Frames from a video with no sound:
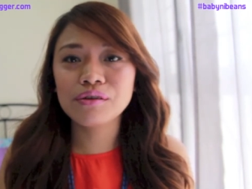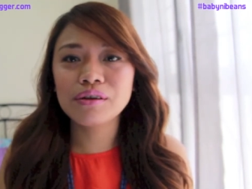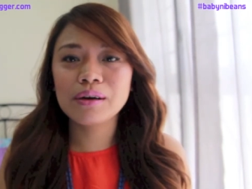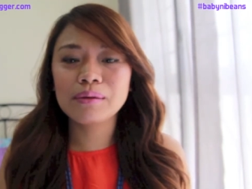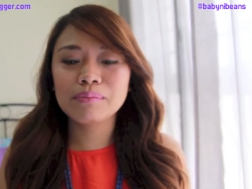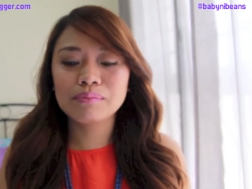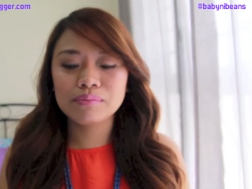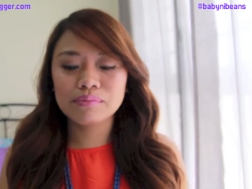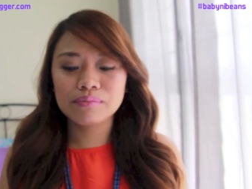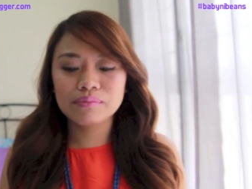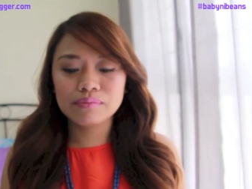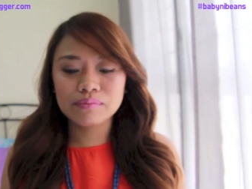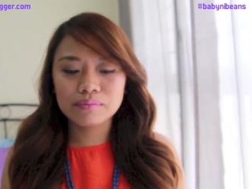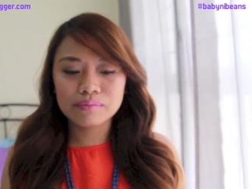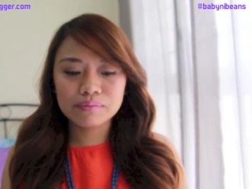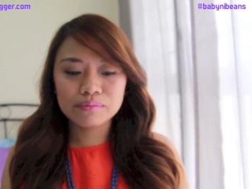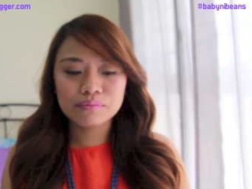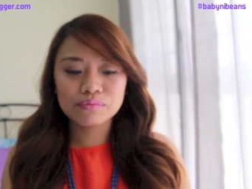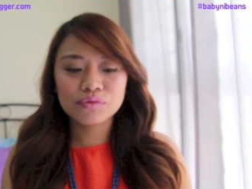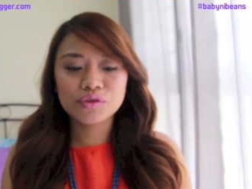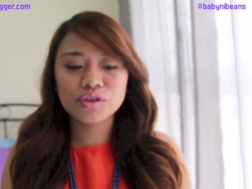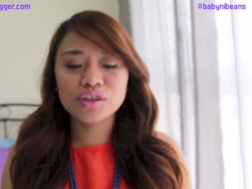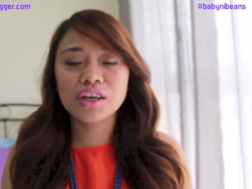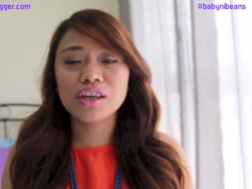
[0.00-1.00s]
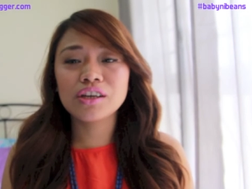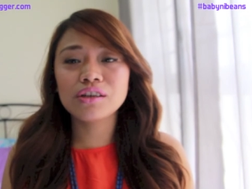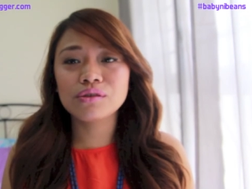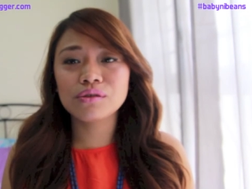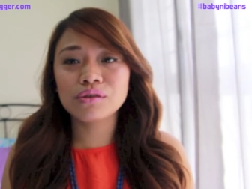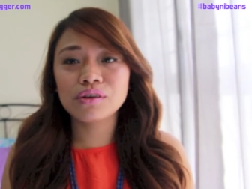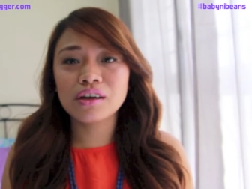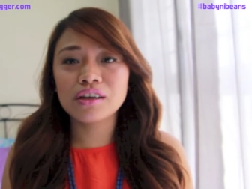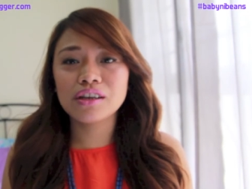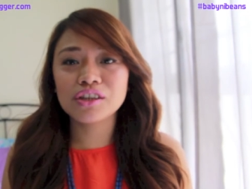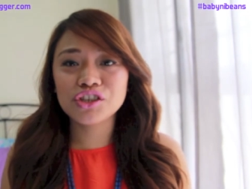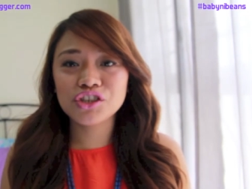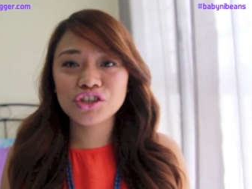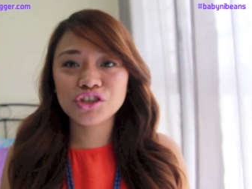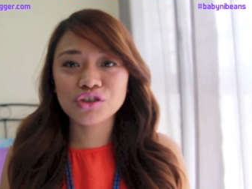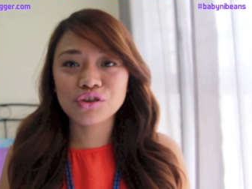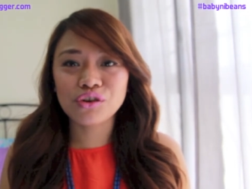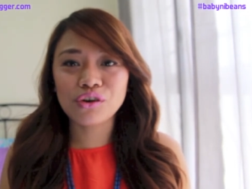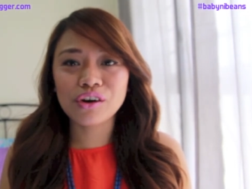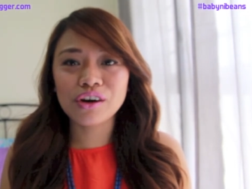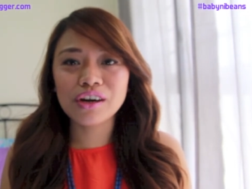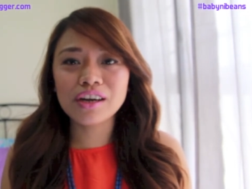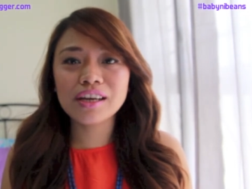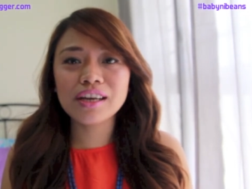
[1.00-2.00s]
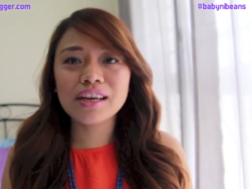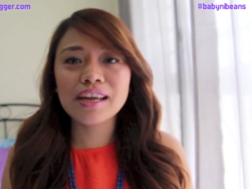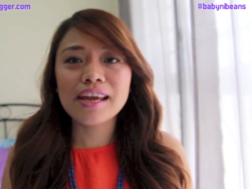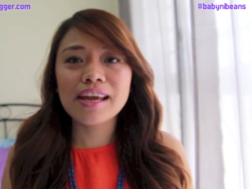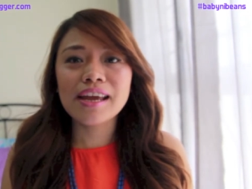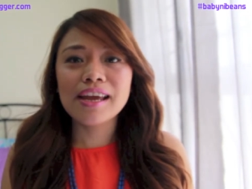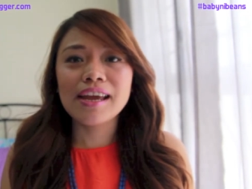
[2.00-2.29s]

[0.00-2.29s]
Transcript: I'm trying to cut it short.